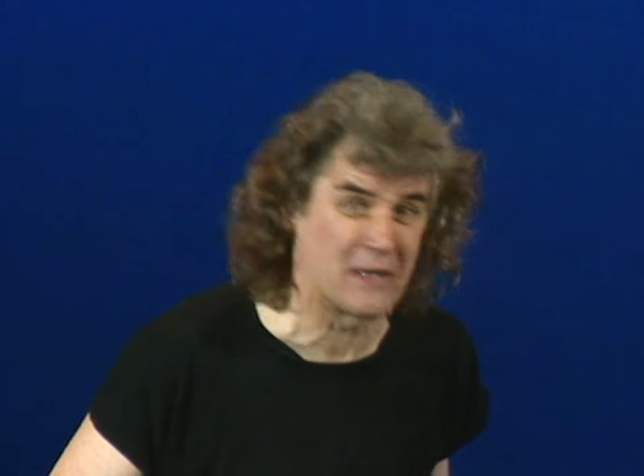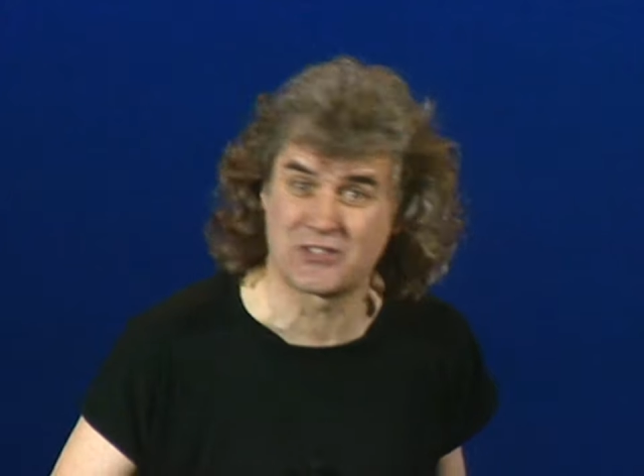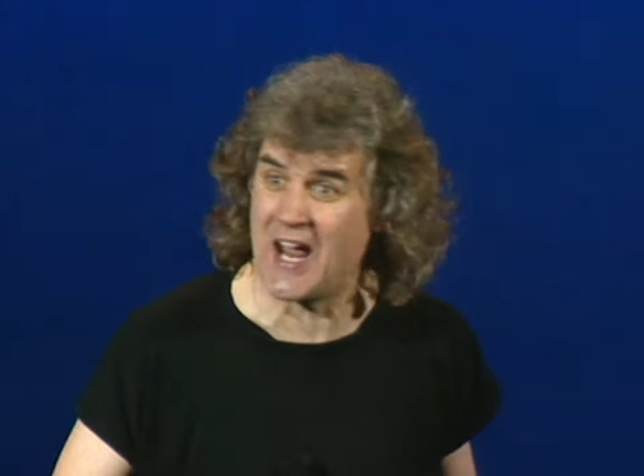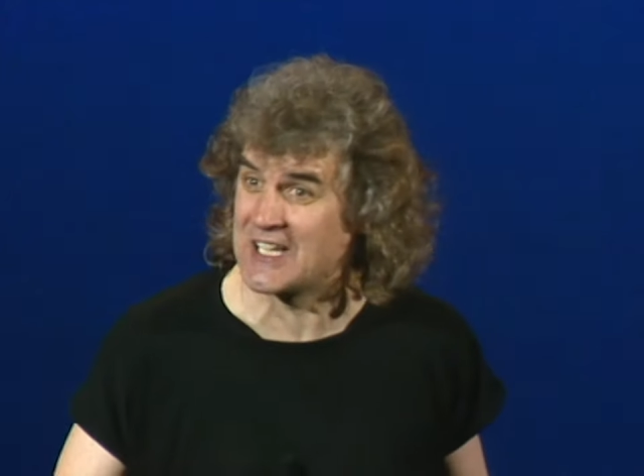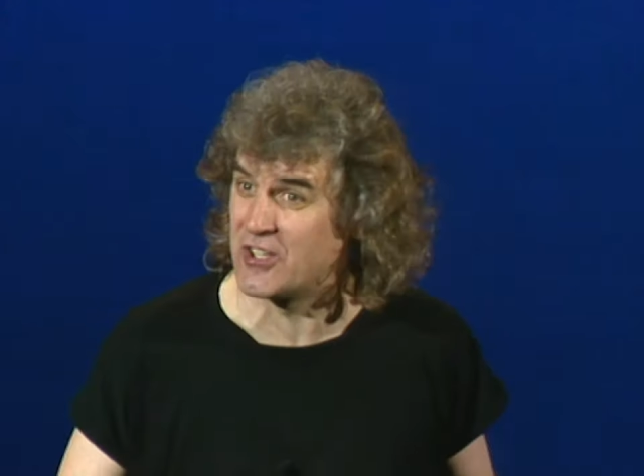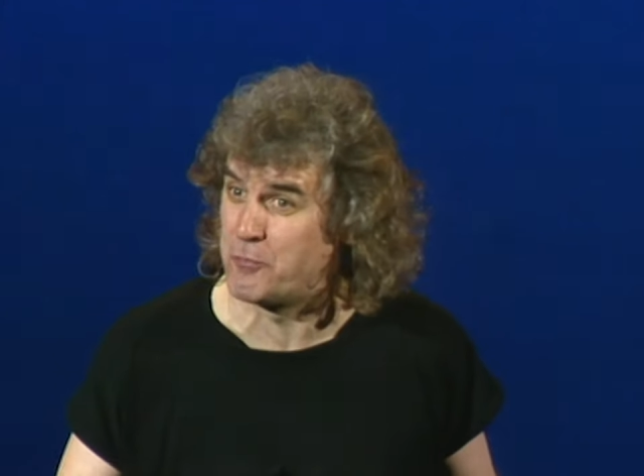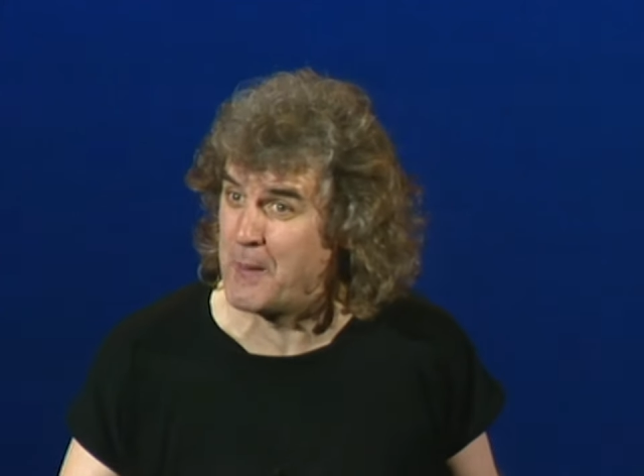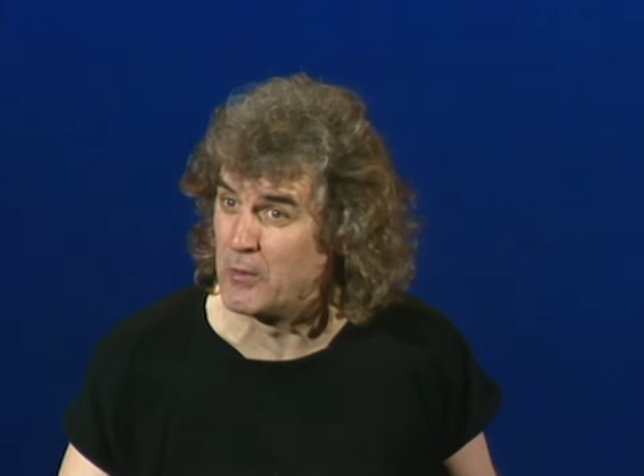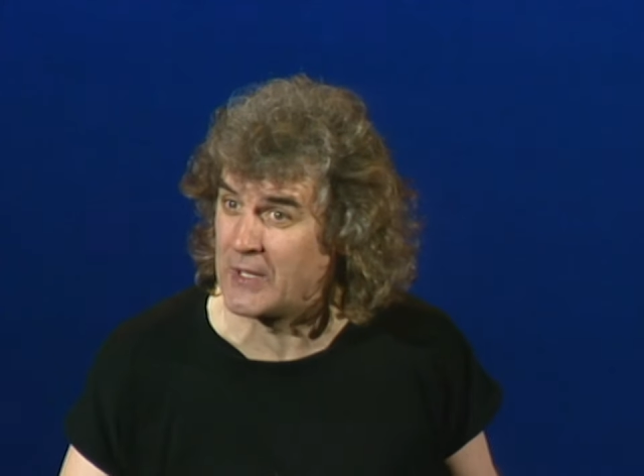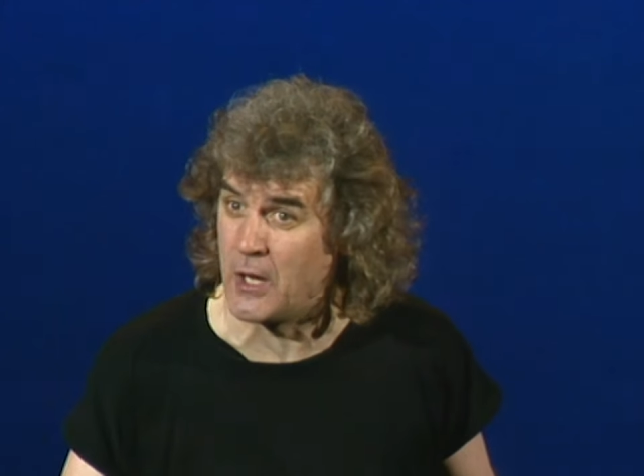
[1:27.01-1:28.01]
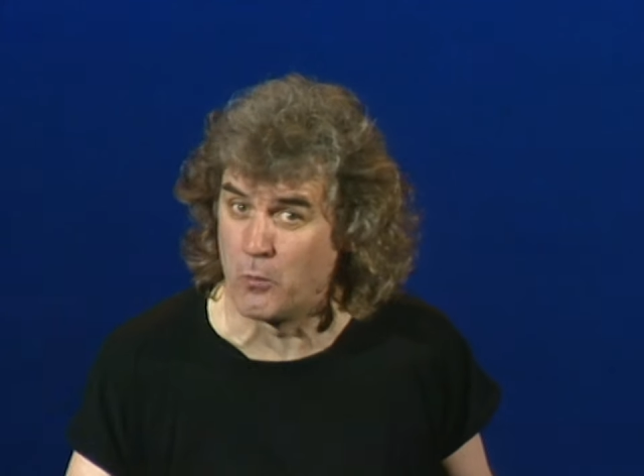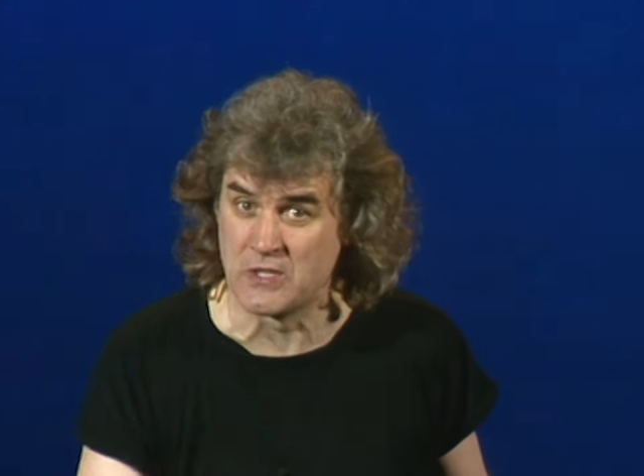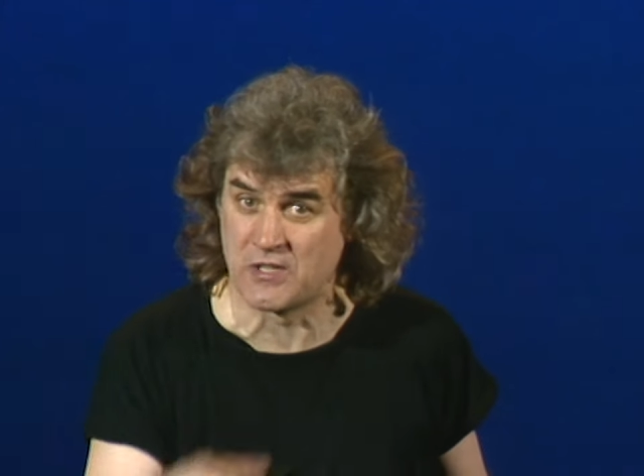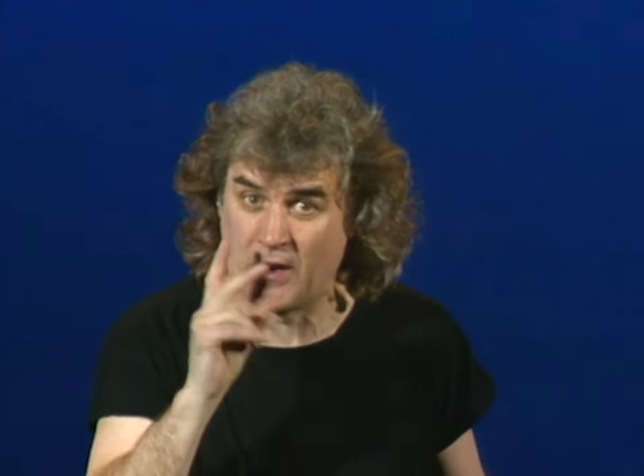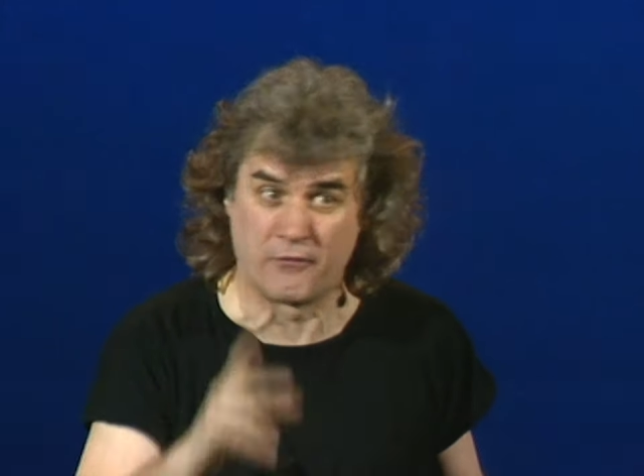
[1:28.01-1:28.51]
attractive people get
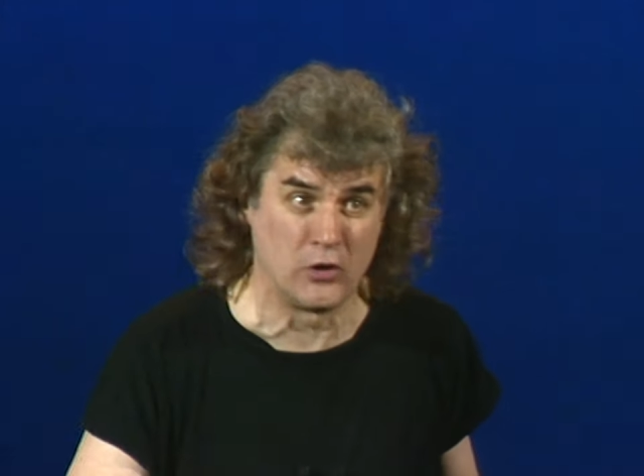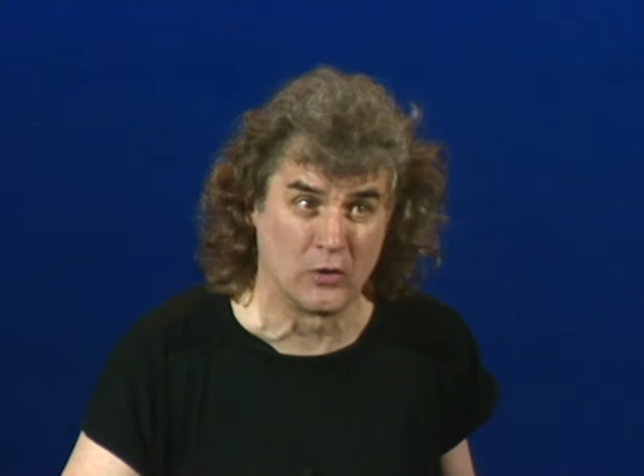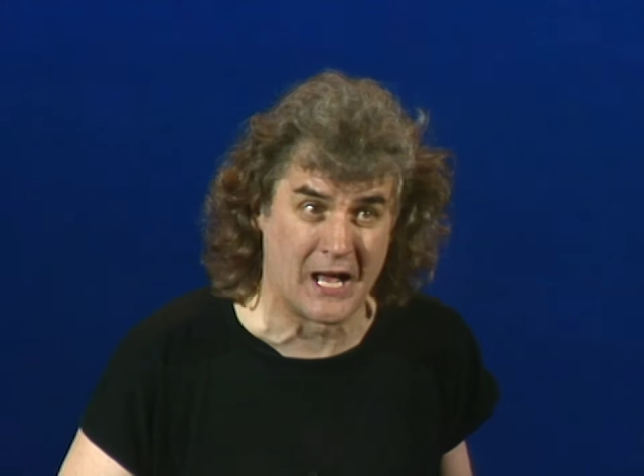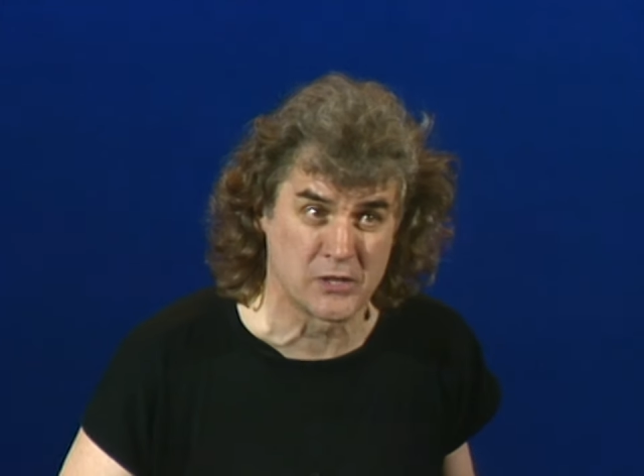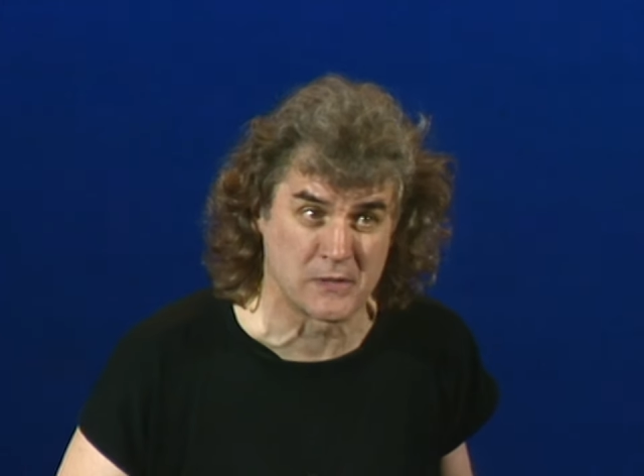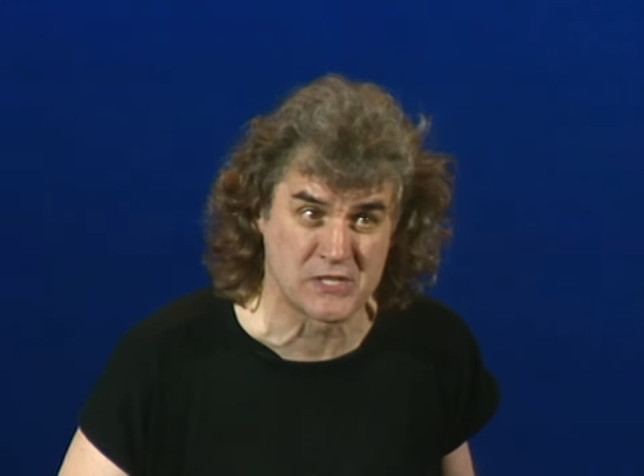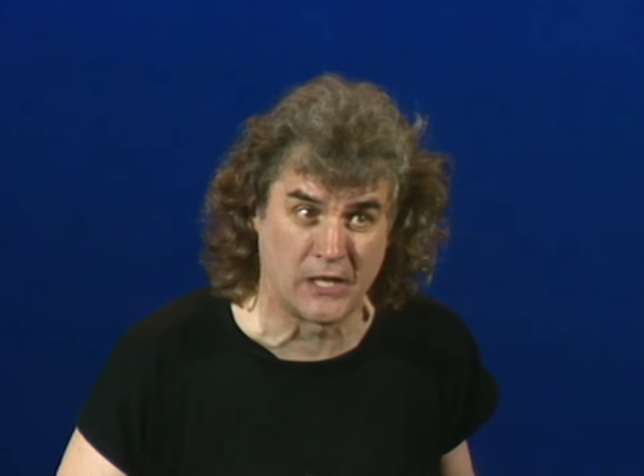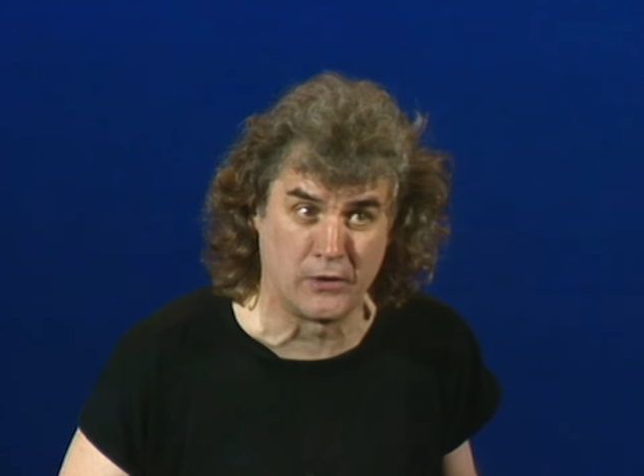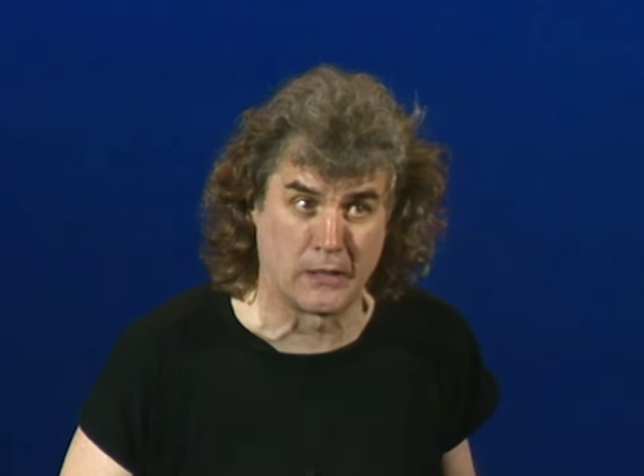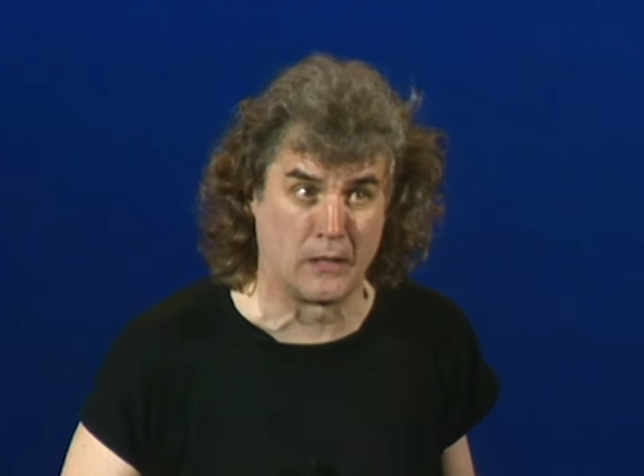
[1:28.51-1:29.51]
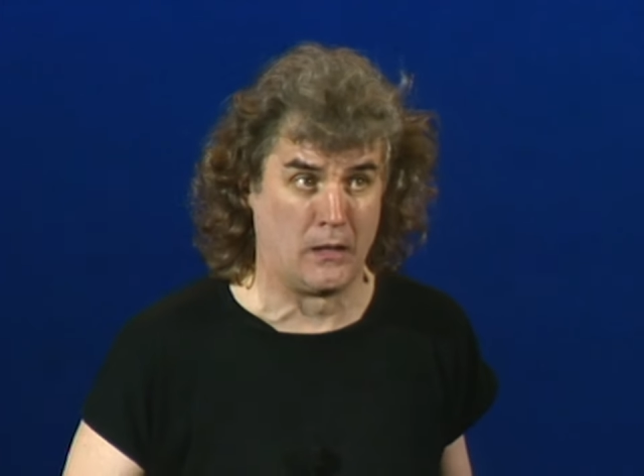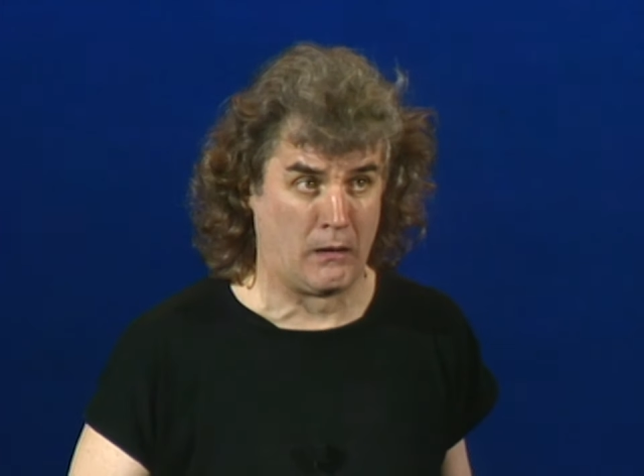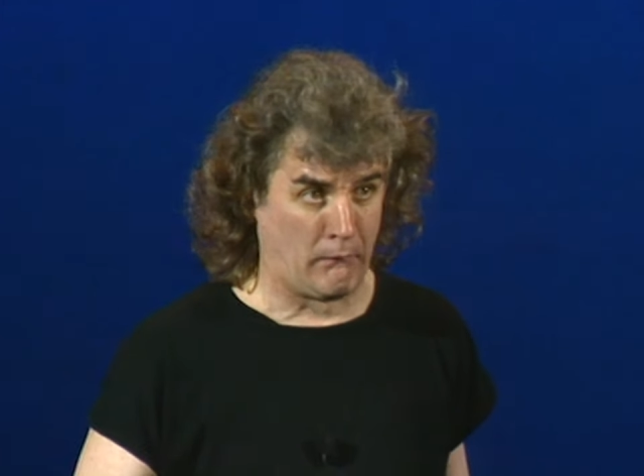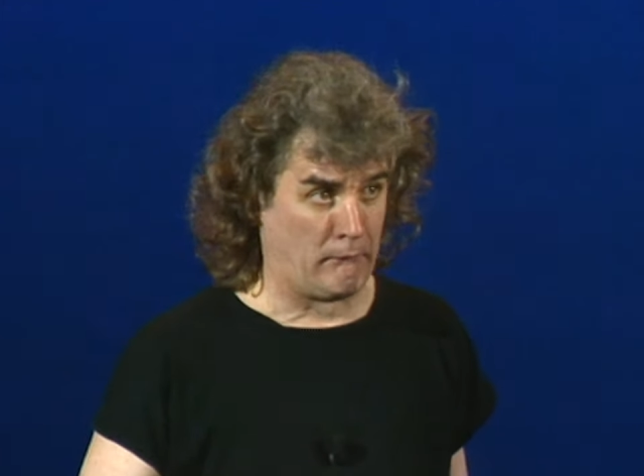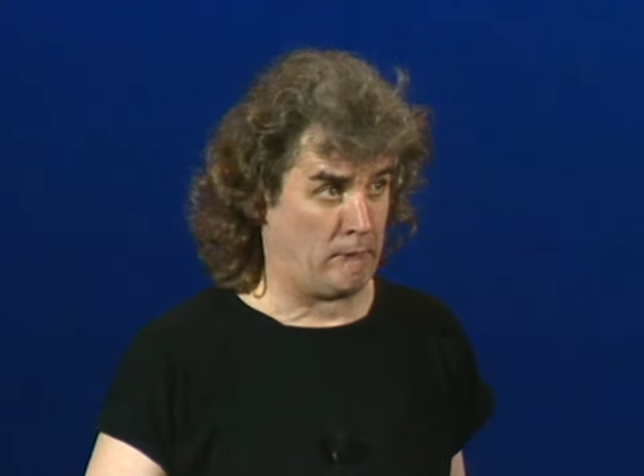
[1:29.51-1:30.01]
once you've got a few large ones down there.